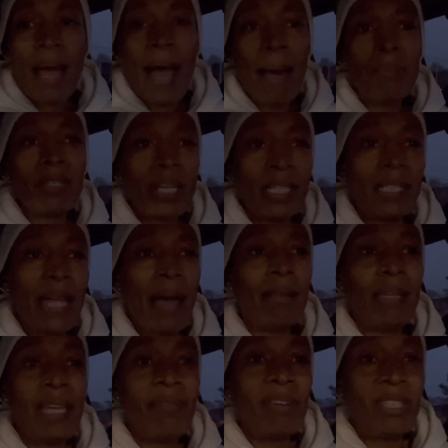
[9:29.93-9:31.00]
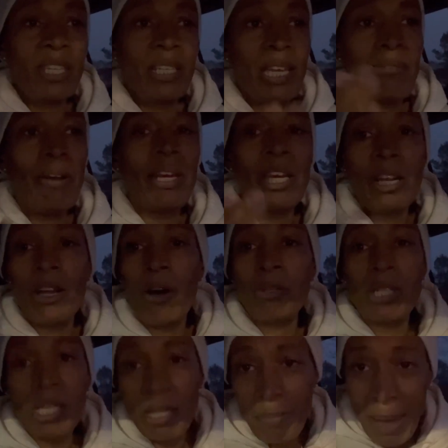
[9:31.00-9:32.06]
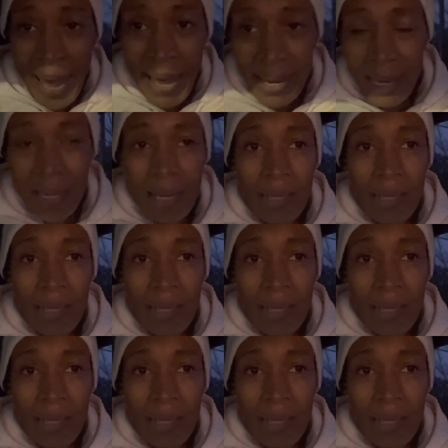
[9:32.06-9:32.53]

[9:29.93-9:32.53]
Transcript: I'm just now leaving to get ready to go to the bank.